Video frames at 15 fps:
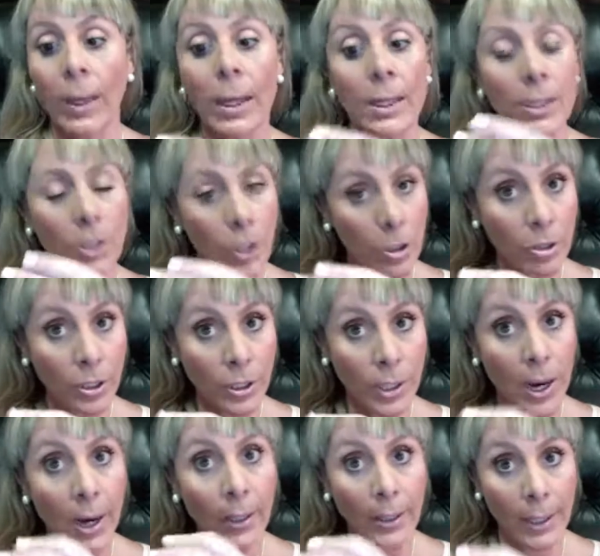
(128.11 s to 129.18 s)
So you
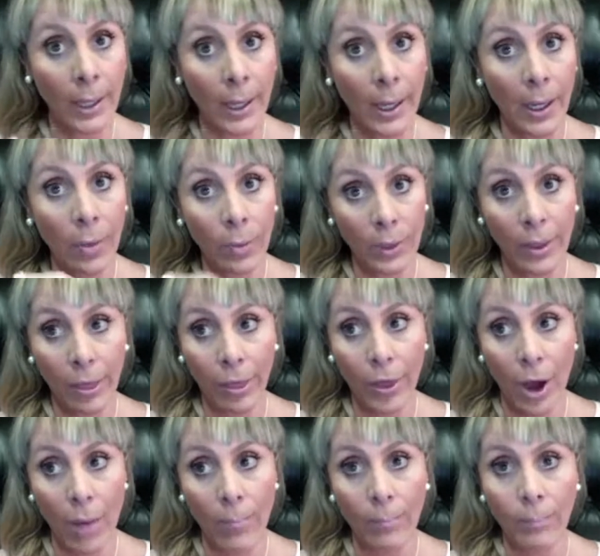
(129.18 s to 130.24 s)
start with the
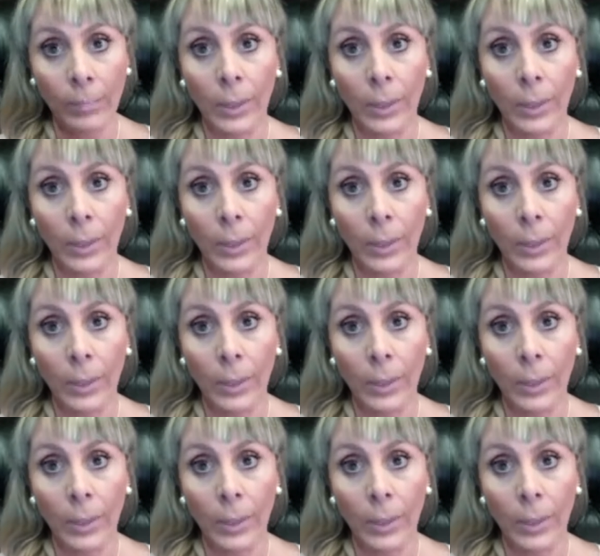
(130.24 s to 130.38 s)
thumb.